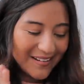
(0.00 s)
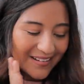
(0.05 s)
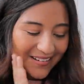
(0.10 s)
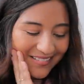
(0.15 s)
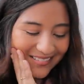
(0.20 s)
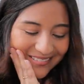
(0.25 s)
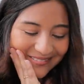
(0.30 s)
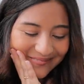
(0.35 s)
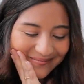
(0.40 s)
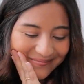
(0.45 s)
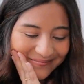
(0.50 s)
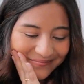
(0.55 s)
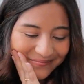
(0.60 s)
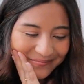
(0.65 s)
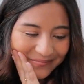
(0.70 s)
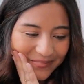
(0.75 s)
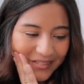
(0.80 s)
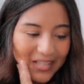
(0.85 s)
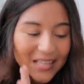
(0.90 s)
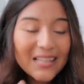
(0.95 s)
God.
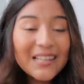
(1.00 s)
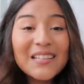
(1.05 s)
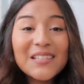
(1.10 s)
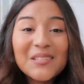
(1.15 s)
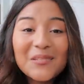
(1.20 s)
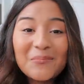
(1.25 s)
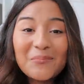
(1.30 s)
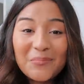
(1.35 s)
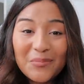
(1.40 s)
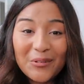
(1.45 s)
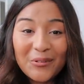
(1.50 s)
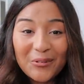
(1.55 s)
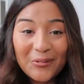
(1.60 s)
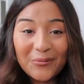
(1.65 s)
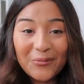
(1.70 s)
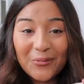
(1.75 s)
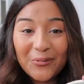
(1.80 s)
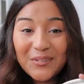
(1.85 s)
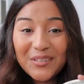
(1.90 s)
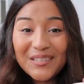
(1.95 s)
It is
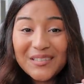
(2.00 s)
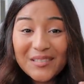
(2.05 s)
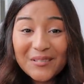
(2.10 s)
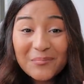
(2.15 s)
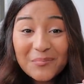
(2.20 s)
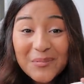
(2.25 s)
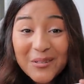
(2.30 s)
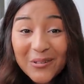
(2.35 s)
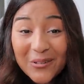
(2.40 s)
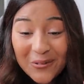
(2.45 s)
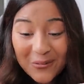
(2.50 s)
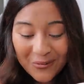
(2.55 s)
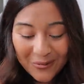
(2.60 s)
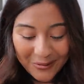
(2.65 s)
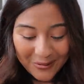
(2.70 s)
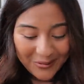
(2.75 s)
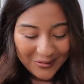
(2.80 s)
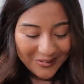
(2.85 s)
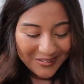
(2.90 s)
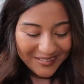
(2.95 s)
beautiful. This is
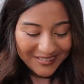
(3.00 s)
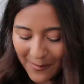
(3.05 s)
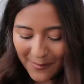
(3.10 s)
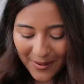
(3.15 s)
beautiful.